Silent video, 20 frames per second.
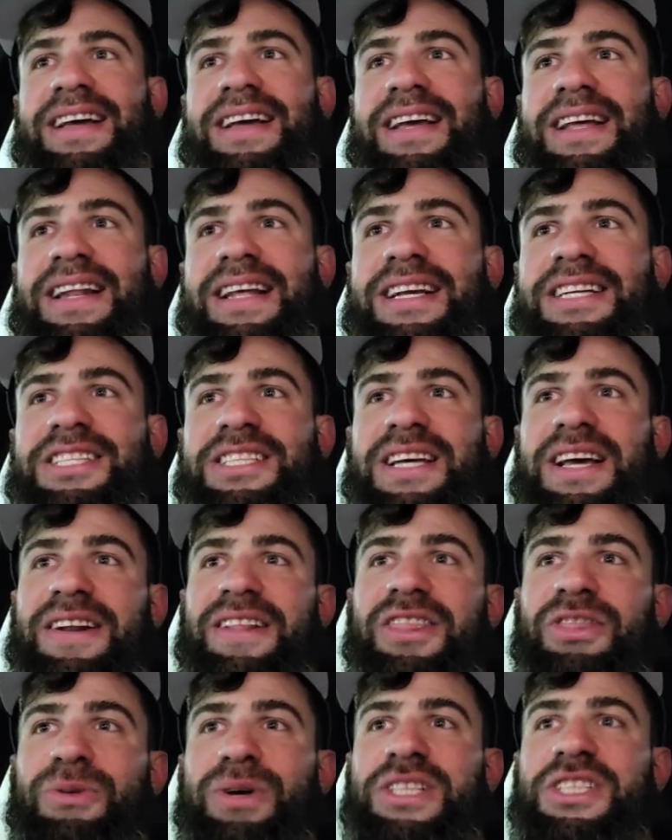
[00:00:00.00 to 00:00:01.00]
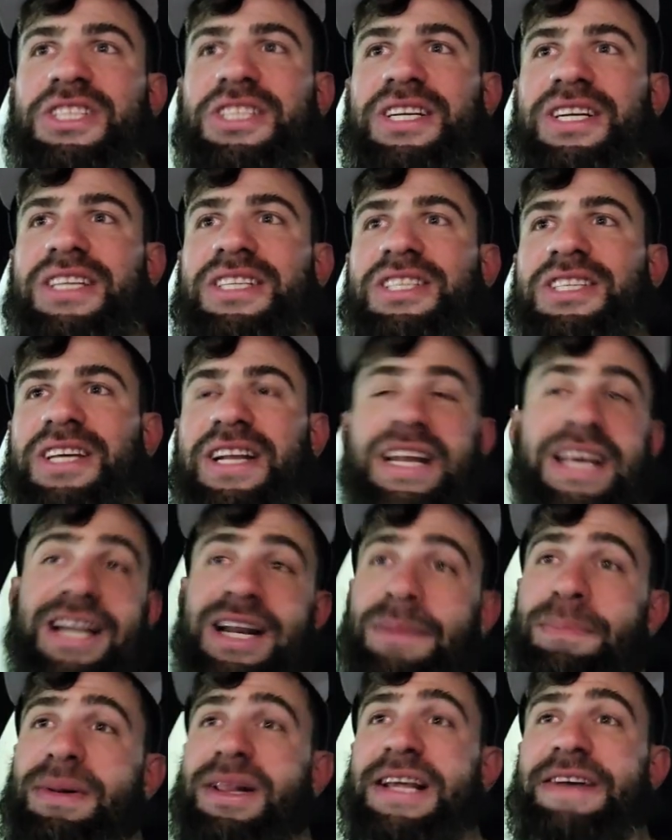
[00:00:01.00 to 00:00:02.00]
And he said 3.6. And he
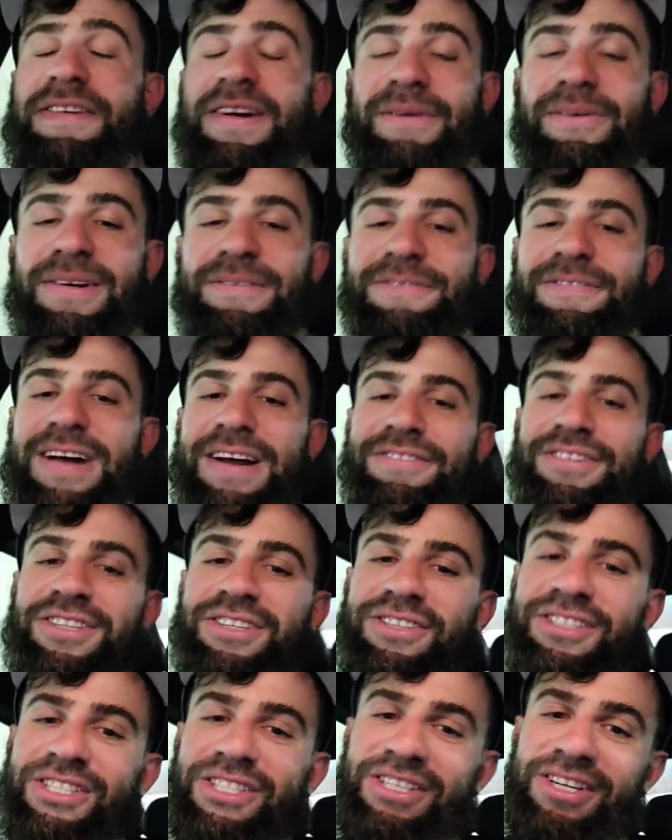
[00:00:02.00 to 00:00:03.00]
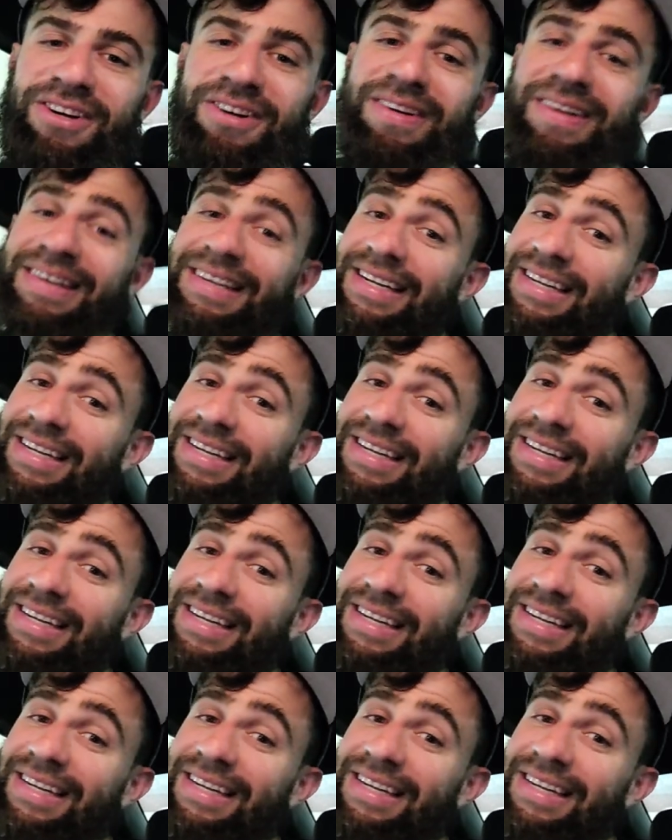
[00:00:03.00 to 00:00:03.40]
didn't believe I went 5.2, so...